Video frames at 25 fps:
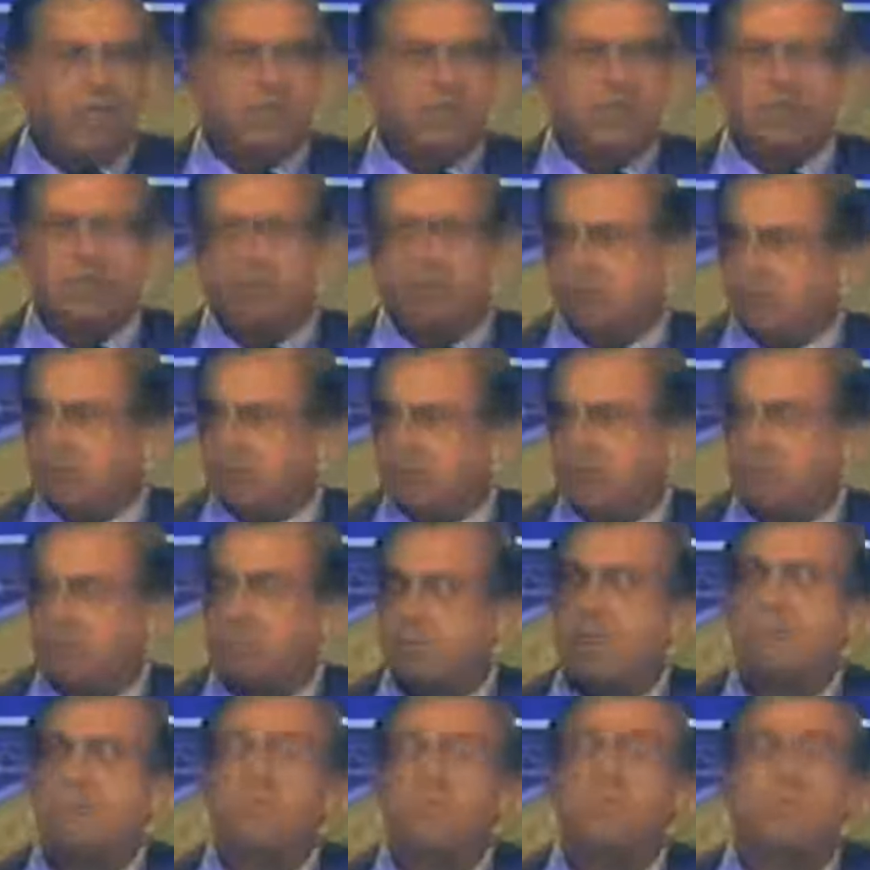head of the
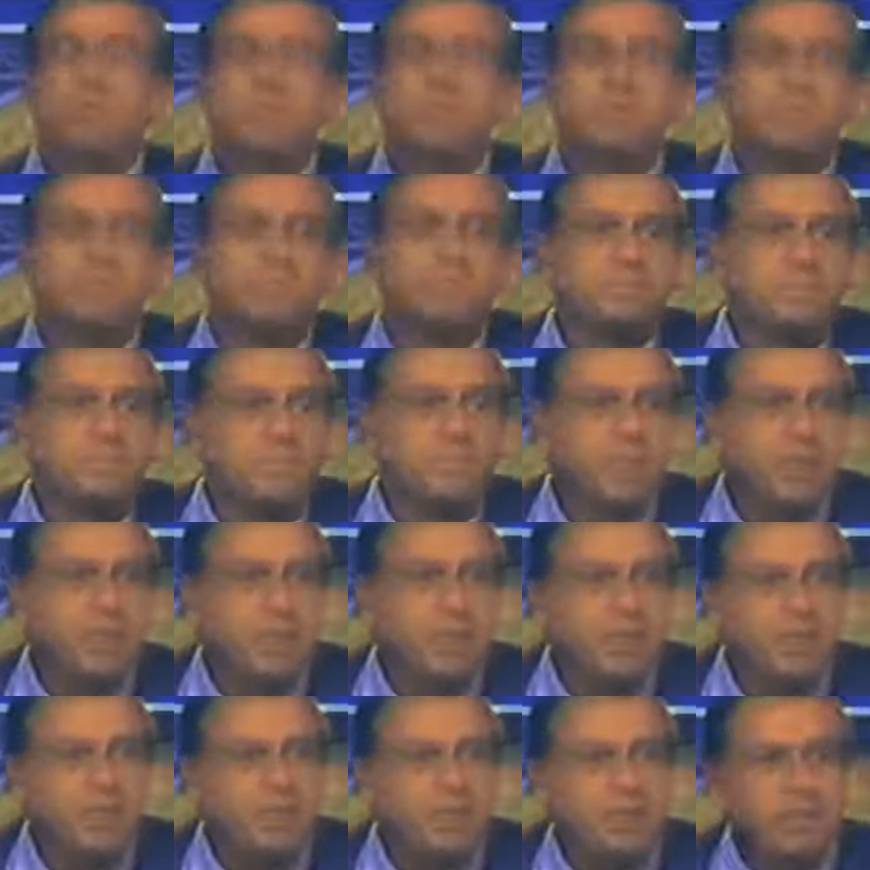LGPU,
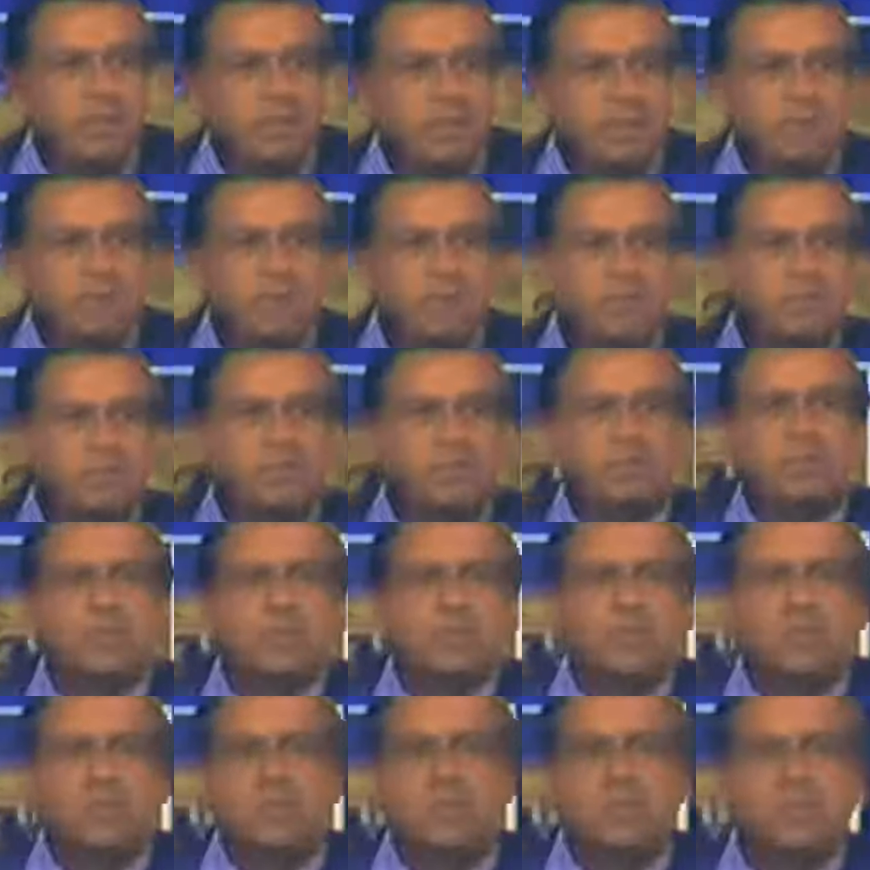the
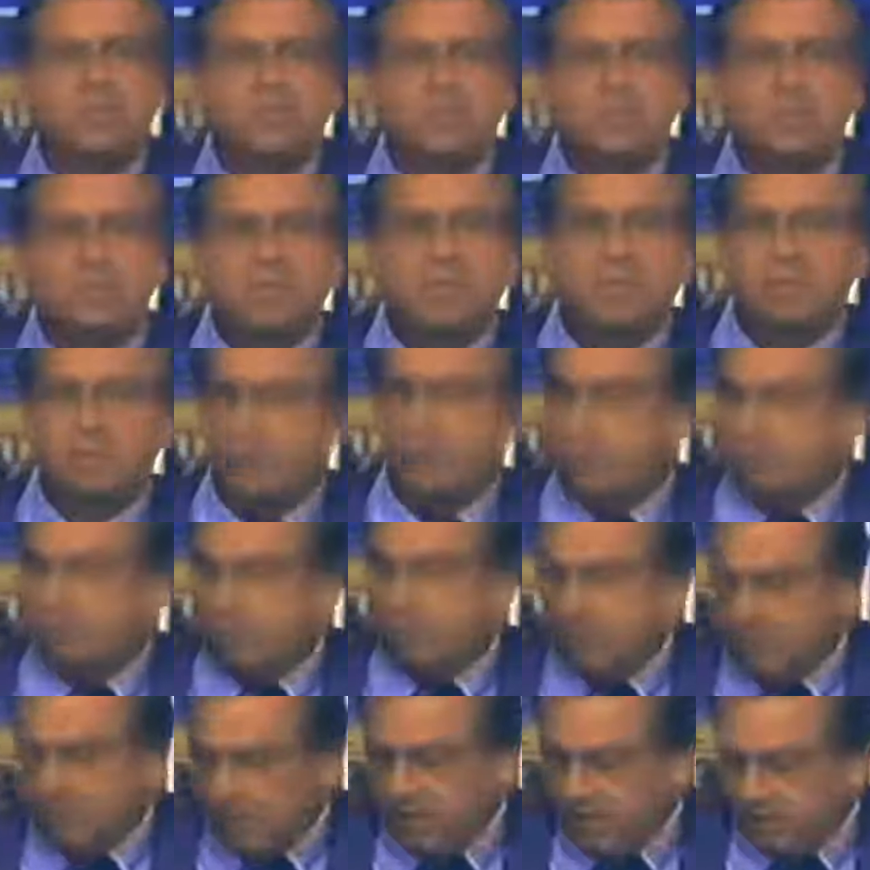Russian terrorist
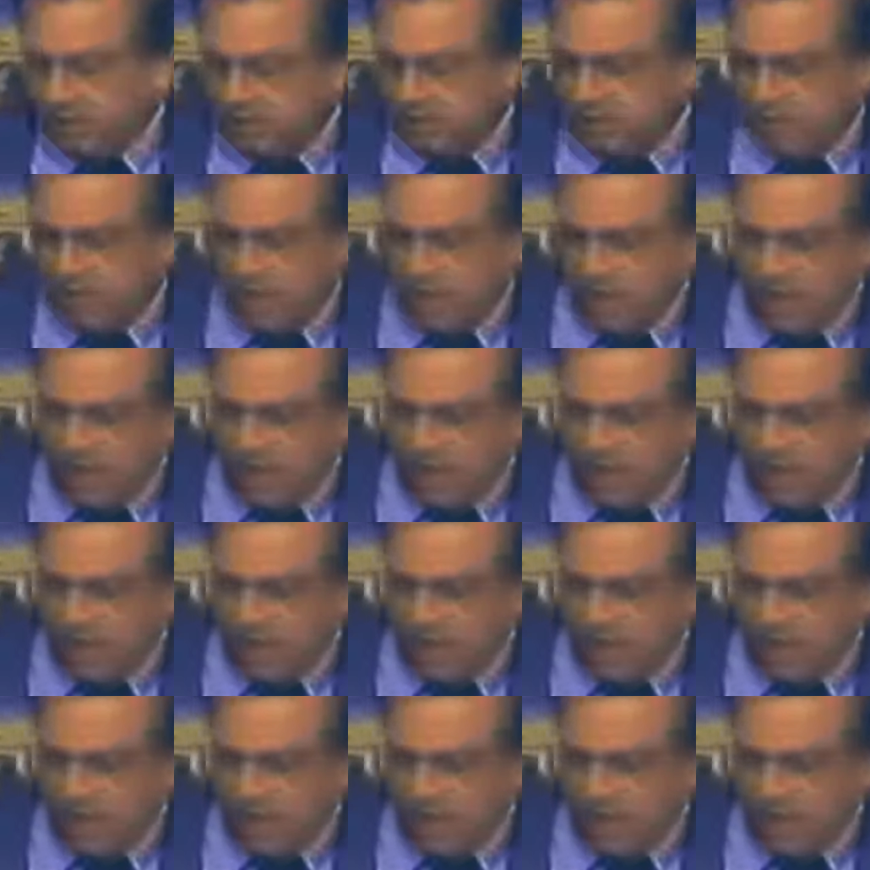police.